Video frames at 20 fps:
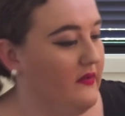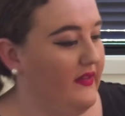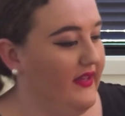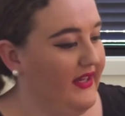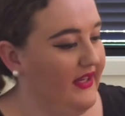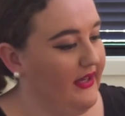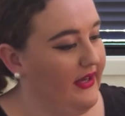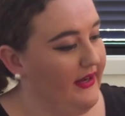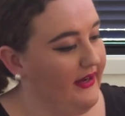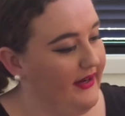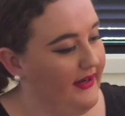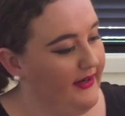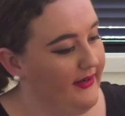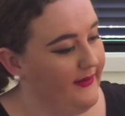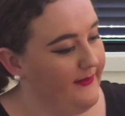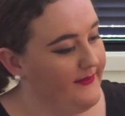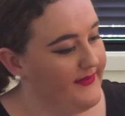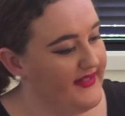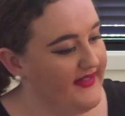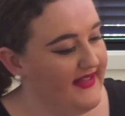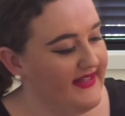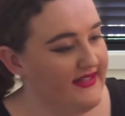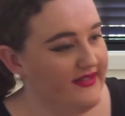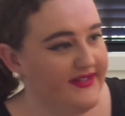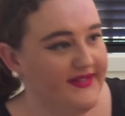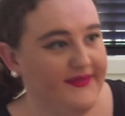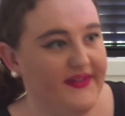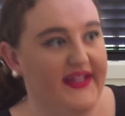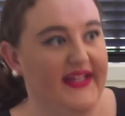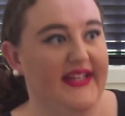There you go. So that
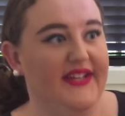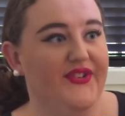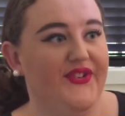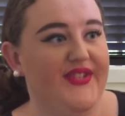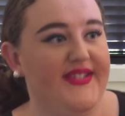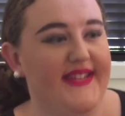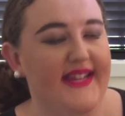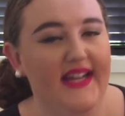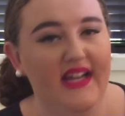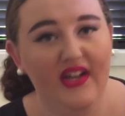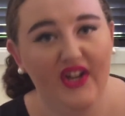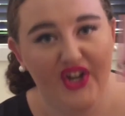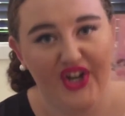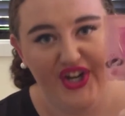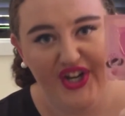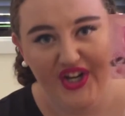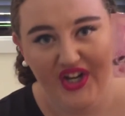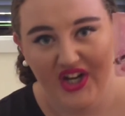looks really interesting, you know.